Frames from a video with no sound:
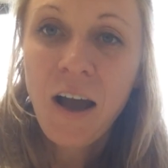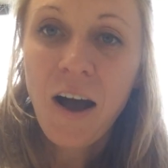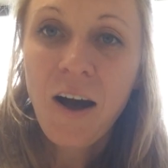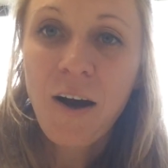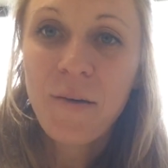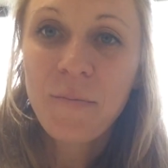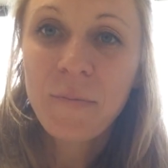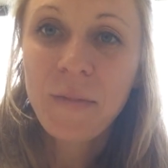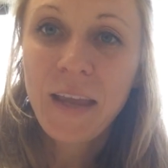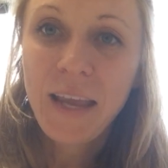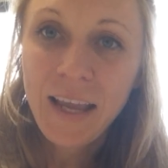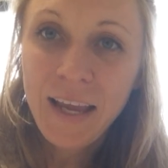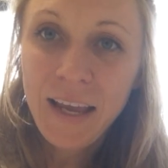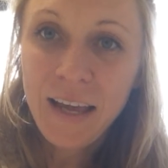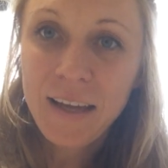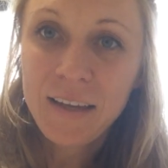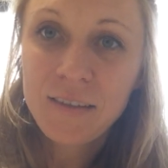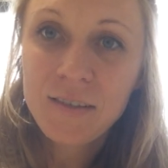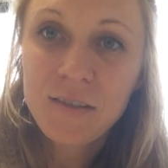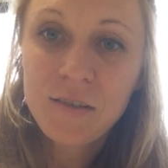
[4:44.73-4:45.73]

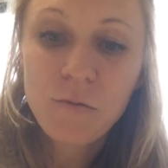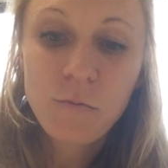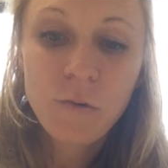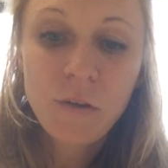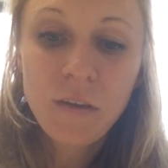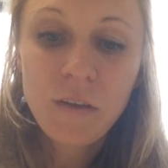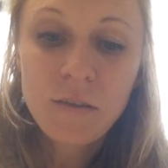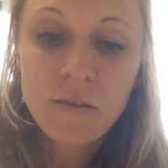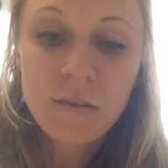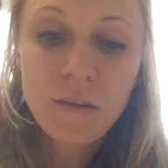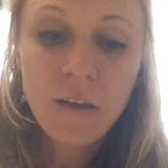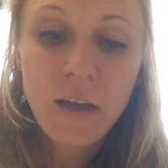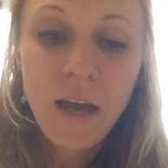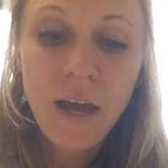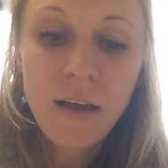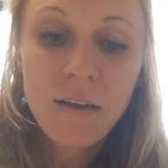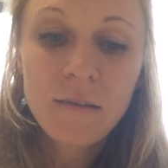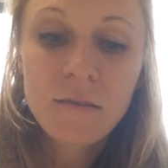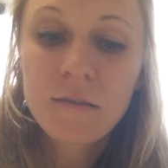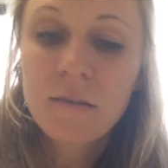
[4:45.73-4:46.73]
And with this
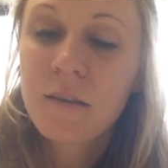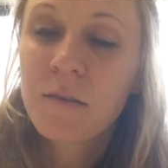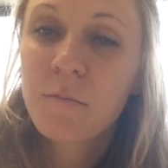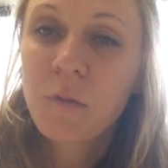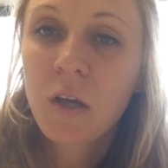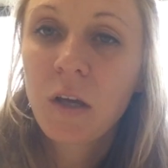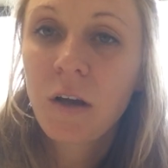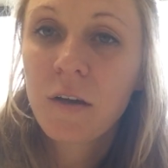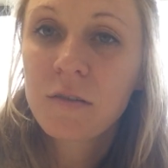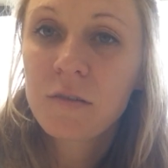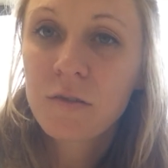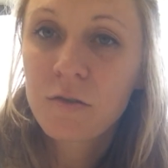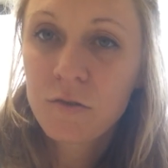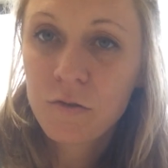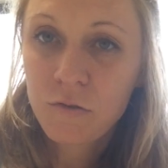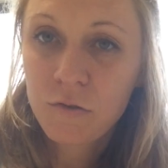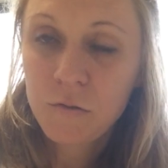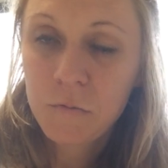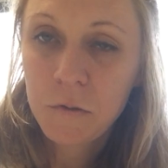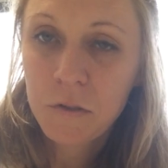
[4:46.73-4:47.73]
class, because there's
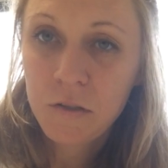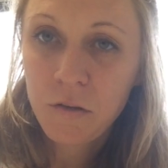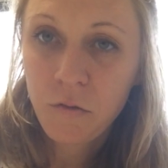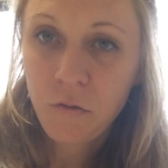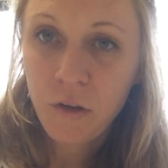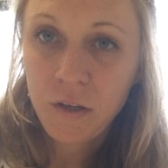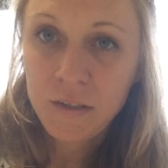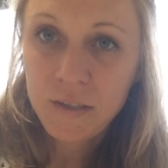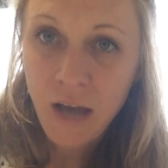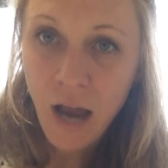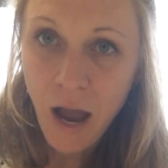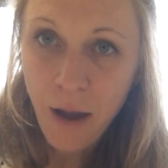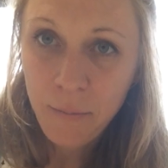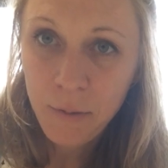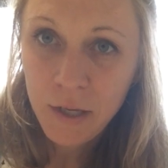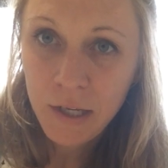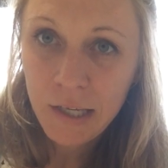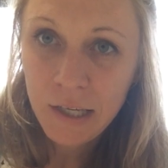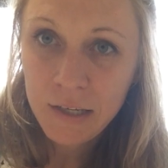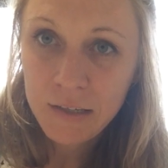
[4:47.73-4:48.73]
no specific
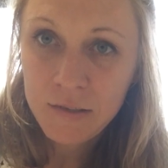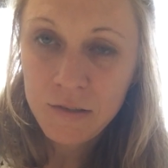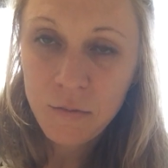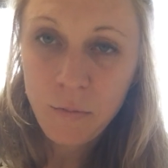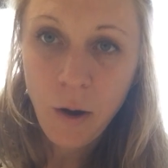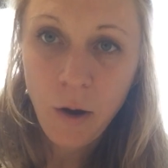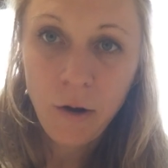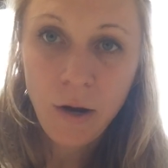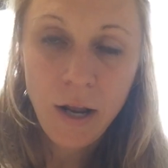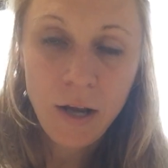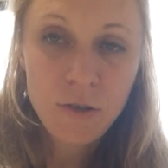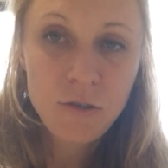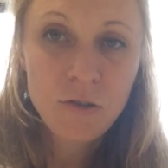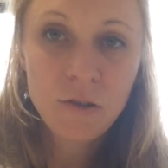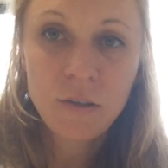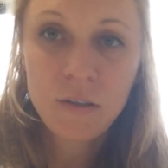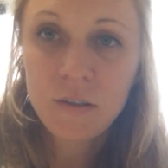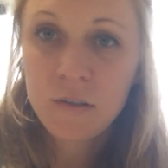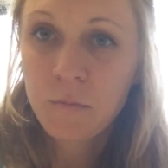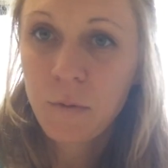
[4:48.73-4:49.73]
topic and it's about
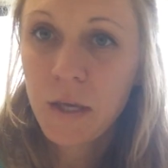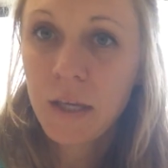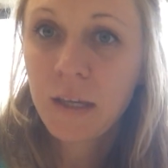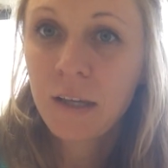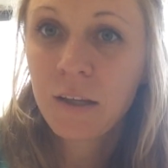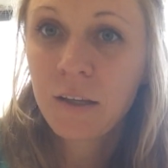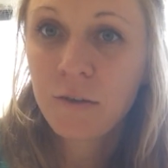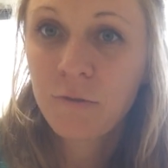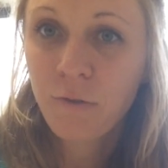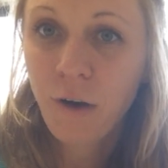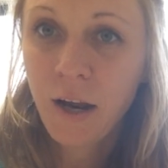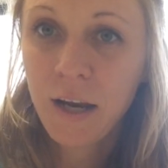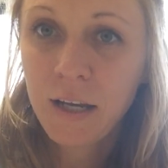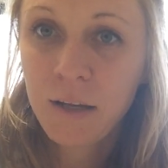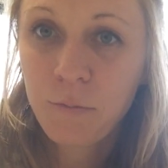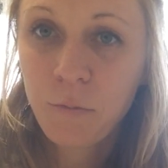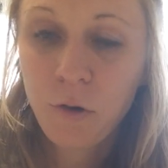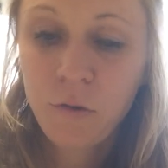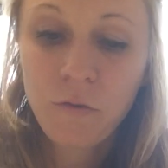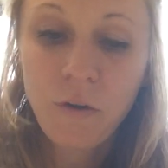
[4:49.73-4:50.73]
actually speaking and
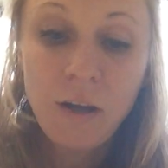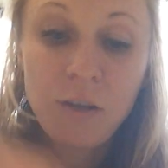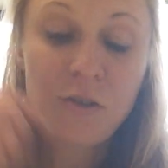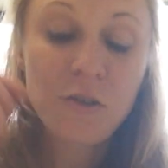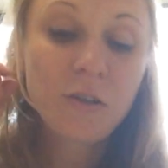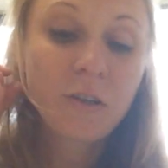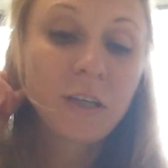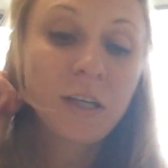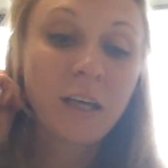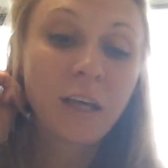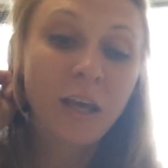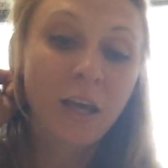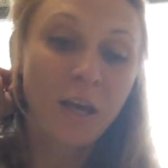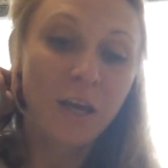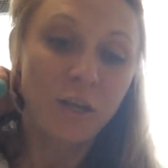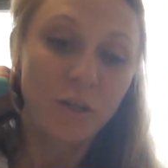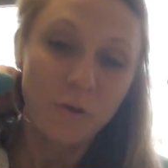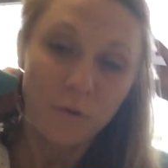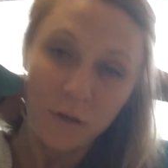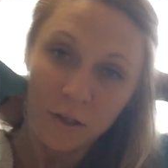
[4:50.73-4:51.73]
writing professionally,
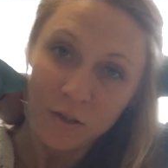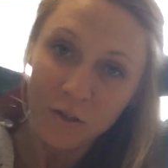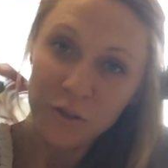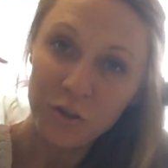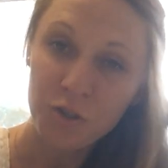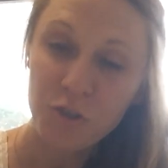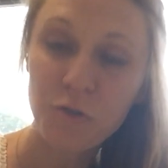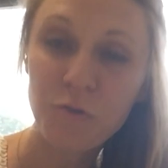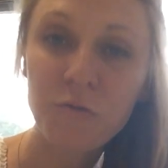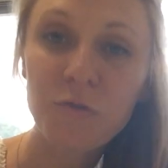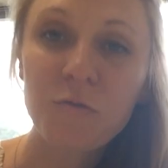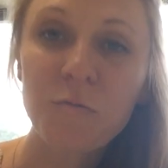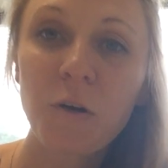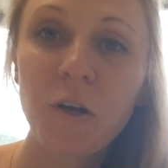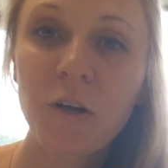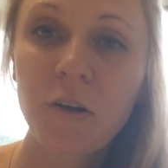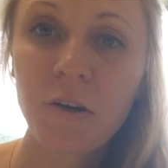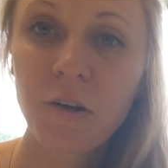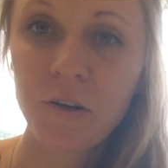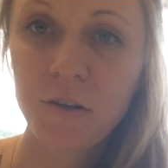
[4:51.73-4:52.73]
you get to choose
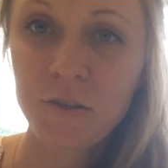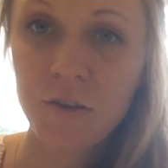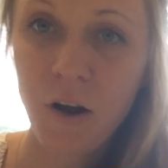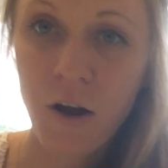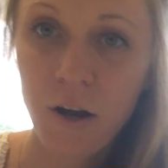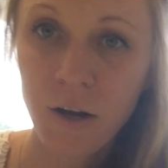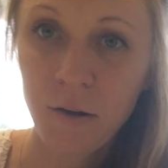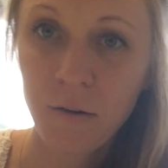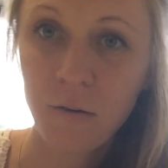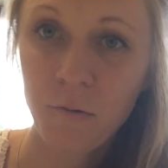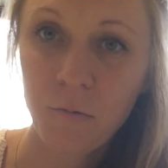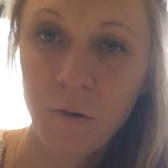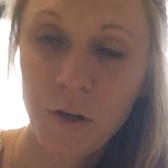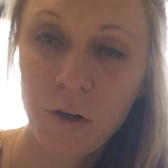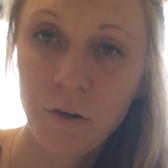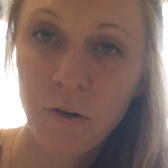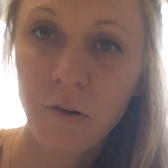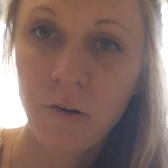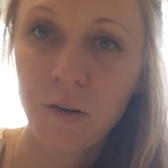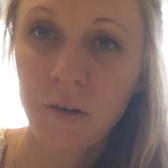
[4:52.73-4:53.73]
what you're going
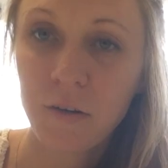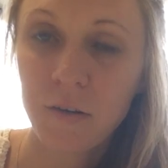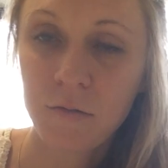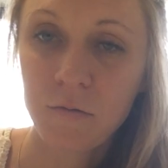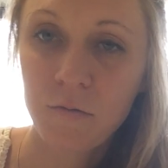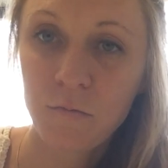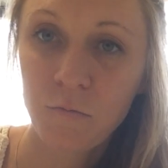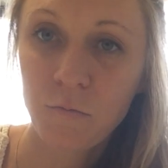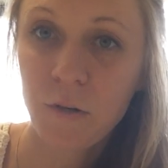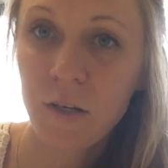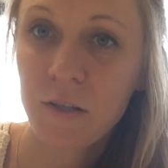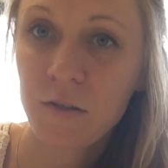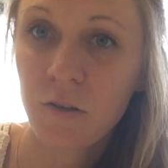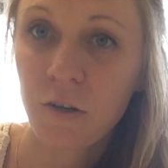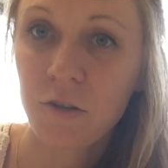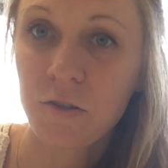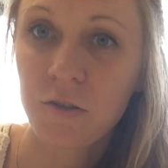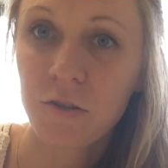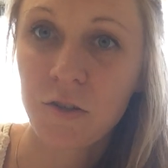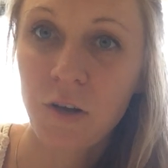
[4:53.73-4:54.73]
to
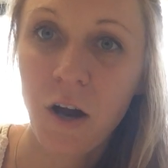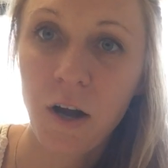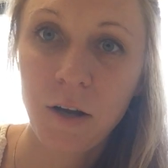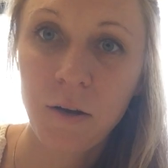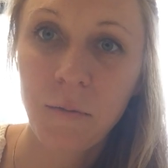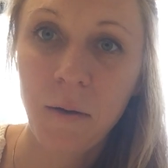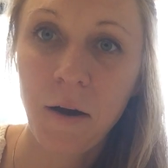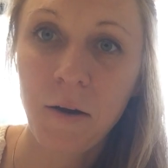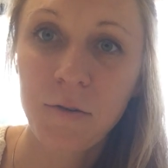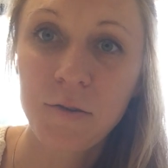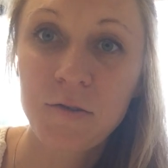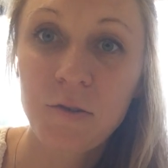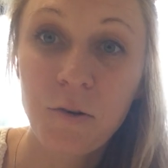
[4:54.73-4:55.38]
research and talk about.